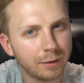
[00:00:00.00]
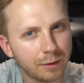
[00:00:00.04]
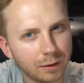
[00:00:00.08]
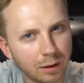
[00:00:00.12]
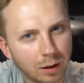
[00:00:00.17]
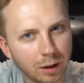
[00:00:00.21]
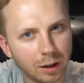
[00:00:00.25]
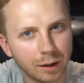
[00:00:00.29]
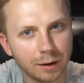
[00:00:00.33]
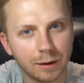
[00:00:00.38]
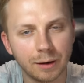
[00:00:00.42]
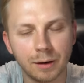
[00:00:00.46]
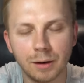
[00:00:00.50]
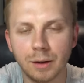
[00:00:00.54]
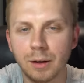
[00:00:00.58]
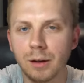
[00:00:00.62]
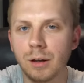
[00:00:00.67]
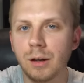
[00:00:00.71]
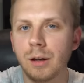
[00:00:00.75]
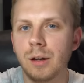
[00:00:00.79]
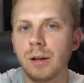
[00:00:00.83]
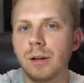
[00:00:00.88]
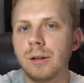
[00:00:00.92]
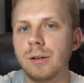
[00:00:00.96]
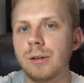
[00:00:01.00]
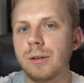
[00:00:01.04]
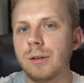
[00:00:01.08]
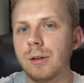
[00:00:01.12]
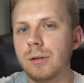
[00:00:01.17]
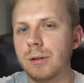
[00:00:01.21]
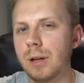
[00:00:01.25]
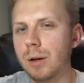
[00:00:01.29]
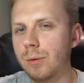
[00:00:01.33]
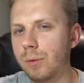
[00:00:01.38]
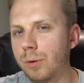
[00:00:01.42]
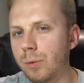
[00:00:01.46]
start.
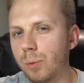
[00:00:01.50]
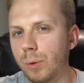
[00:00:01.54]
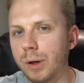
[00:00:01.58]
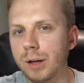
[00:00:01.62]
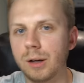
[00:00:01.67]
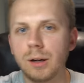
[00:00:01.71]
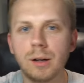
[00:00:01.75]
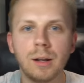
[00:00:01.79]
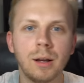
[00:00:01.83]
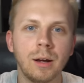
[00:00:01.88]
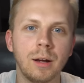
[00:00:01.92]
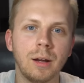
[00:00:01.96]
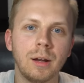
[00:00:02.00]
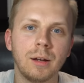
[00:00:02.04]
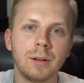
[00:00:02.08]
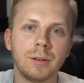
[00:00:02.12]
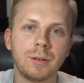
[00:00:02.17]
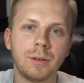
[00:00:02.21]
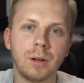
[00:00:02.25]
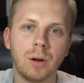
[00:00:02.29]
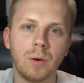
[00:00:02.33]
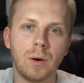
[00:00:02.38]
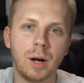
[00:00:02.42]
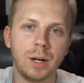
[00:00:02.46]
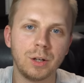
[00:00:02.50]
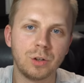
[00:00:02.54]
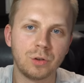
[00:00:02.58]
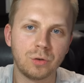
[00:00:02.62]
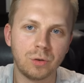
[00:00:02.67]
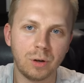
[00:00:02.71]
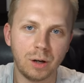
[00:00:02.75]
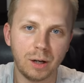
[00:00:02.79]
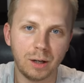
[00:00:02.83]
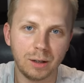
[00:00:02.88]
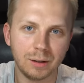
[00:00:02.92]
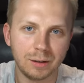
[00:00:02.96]
So that was weird. So I
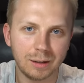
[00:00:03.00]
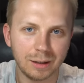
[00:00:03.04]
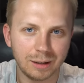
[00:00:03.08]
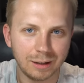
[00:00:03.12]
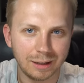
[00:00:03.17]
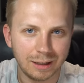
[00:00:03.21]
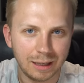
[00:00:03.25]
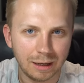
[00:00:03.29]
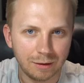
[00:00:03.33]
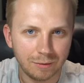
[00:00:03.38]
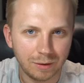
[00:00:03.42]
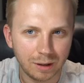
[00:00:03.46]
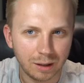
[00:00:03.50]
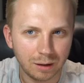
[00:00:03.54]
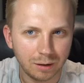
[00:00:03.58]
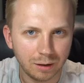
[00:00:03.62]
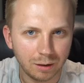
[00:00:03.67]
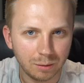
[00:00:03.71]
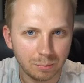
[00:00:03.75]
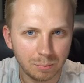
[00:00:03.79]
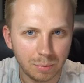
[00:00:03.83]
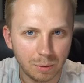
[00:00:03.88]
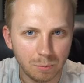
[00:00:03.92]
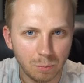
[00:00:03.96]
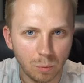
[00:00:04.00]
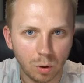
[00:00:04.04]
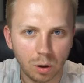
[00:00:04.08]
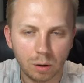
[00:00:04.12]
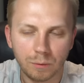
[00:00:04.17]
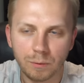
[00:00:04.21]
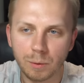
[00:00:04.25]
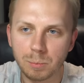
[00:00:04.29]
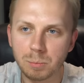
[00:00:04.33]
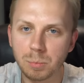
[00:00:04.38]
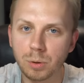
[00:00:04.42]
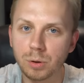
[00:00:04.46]
tried and gave it a little bit
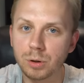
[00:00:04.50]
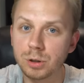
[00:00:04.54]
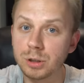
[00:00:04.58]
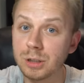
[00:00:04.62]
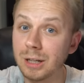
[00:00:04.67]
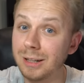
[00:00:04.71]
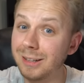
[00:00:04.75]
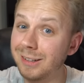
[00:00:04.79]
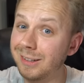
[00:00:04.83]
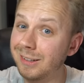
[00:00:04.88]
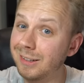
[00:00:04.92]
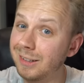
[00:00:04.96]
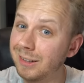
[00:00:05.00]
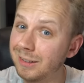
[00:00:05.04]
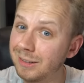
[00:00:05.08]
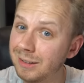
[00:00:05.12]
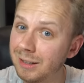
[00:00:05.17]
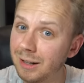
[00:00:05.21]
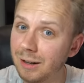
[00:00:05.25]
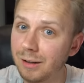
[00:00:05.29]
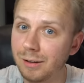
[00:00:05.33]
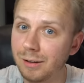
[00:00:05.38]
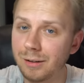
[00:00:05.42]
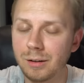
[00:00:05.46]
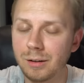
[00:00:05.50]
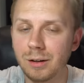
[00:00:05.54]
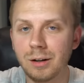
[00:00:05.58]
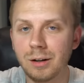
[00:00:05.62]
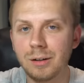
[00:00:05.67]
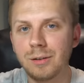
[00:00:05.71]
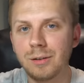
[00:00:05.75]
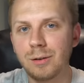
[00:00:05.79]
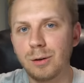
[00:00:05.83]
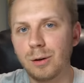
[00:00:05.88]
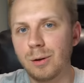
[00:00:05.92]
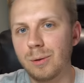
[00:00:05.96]
more of a push and still didn't
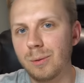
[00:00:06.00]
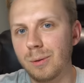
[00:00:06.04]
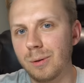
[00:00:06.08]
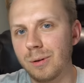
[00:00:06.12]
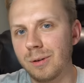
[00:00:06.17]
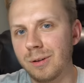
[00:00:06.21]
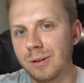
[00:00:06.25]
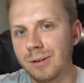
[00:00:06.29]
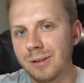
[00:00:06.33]
start. So